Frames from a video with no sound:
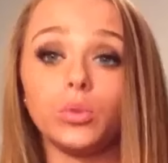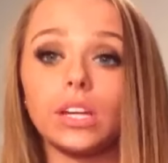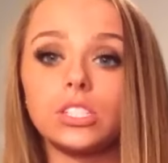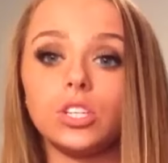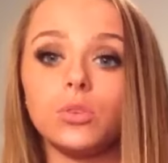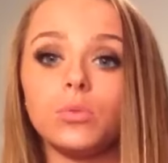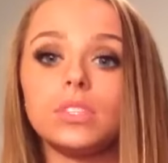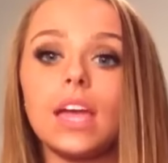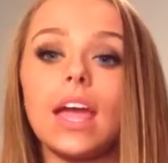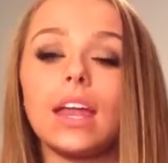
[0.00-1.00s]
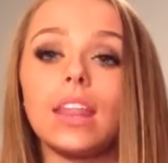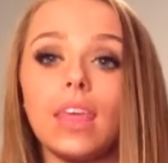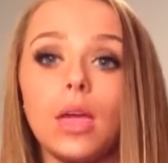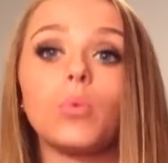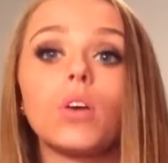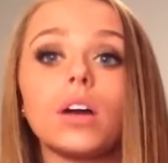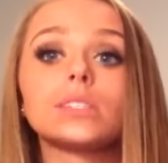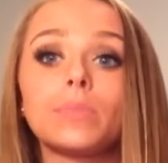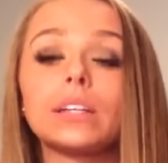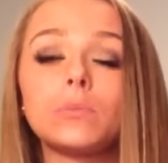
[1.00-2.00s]
you like to use and they will
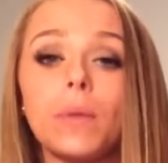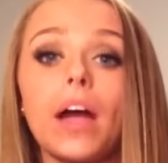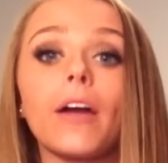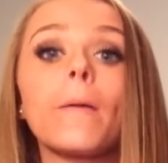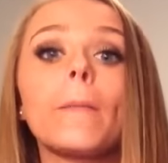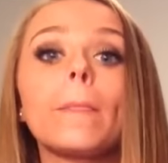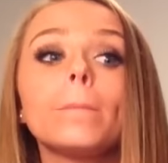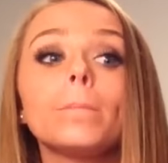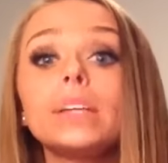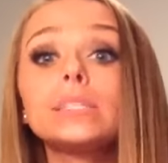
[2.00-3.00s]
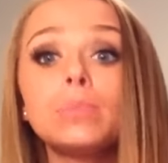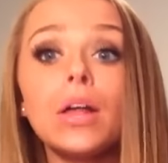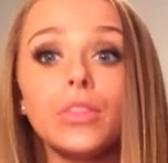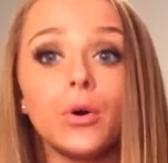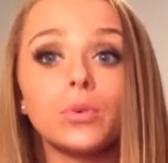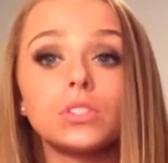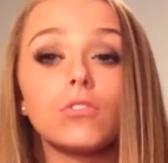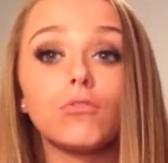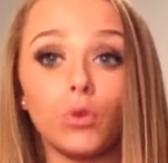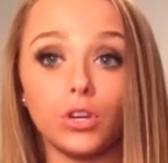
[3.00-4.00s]
customize a bag based upon those
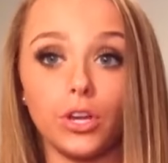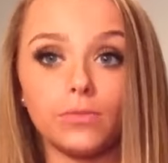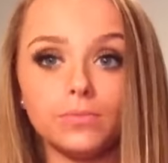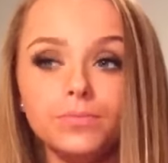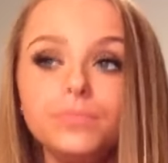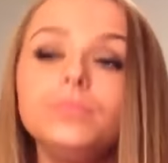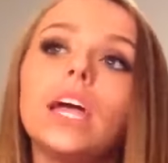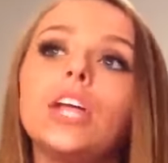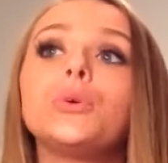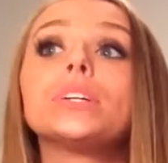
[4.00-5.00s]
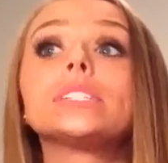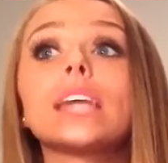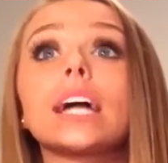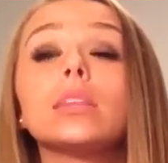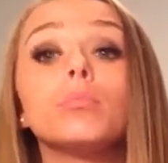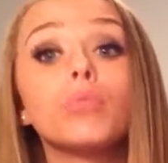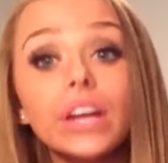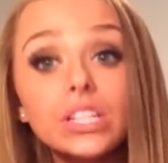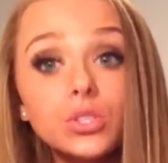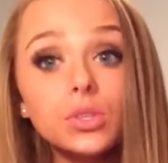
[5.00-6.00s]
for you. And you can select the
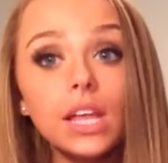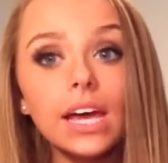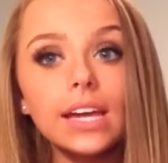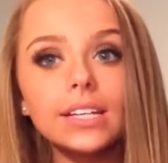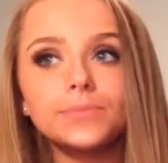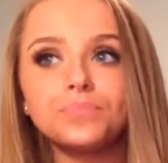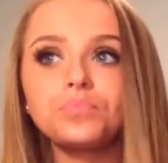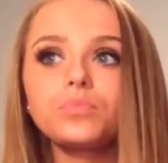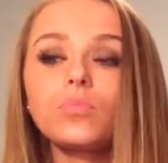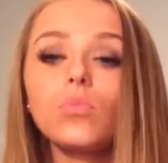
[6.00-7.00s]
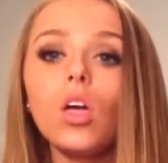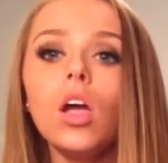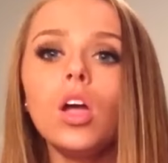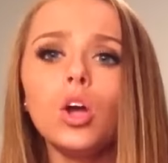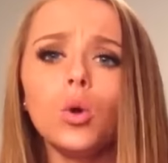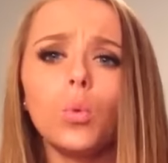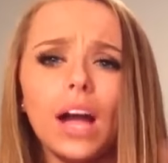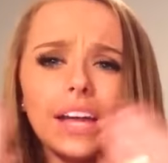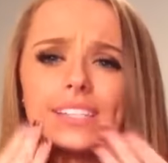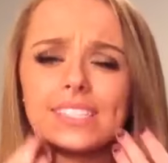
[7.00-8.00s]
brands you like, what
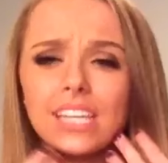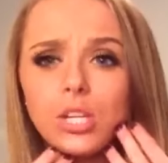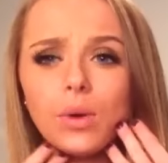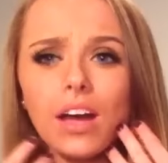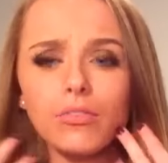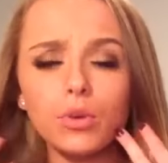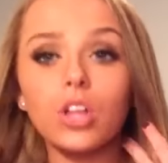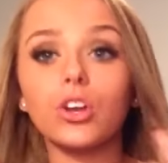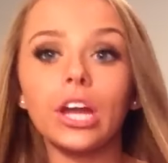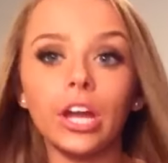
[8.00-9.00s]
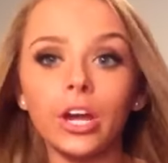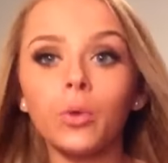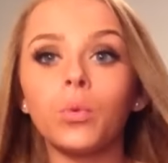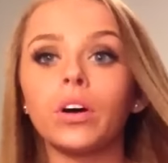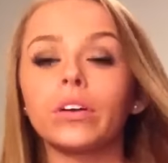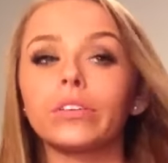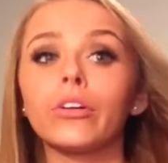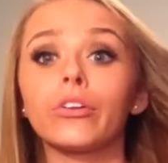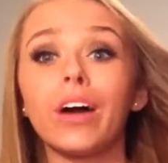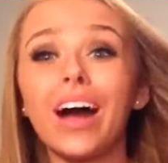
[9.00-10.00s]
kind of skin you have, what color hair, what
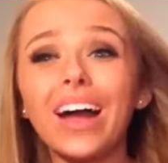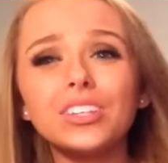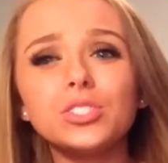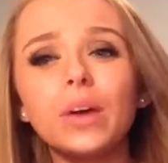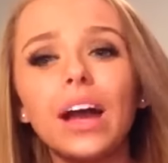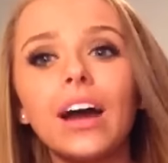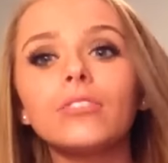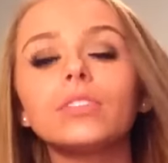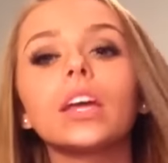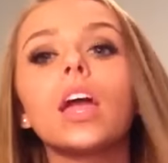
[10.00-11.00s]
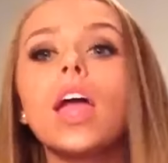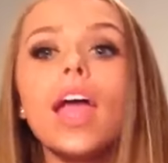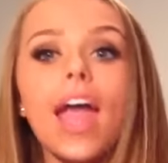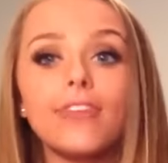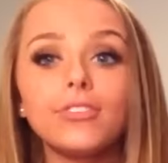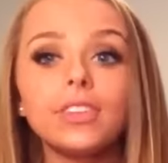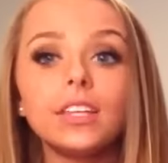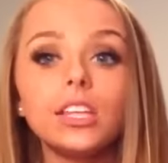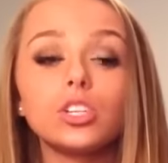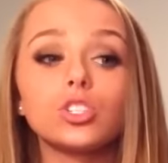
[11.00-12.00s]
color eyes you have, like
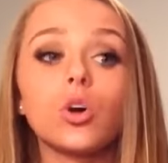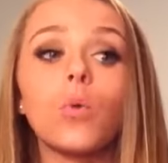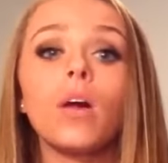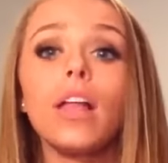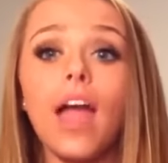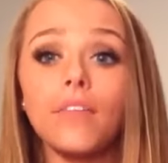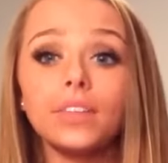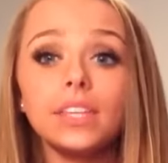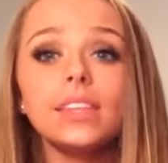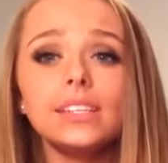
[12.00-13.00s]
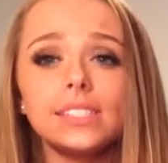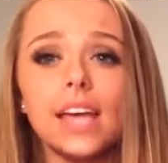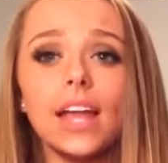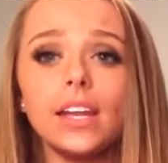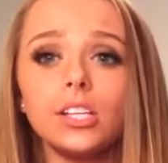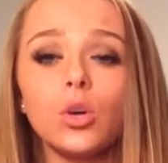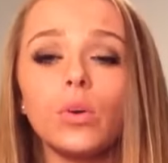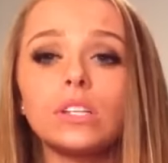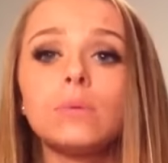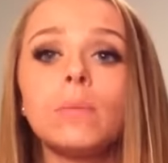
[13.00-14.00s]
everything. Like, so everything they send is
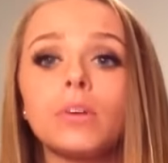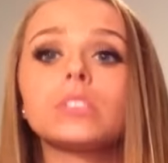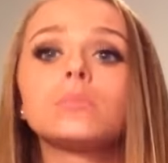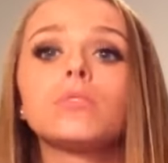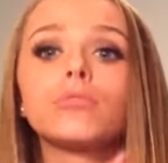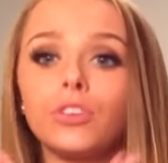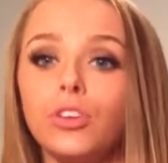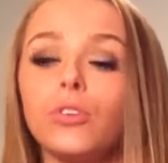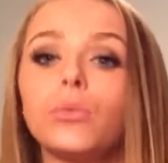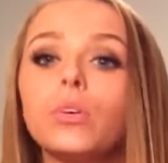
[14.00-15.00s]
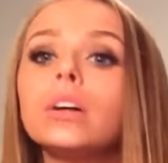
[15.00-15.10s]
going to be personal for you.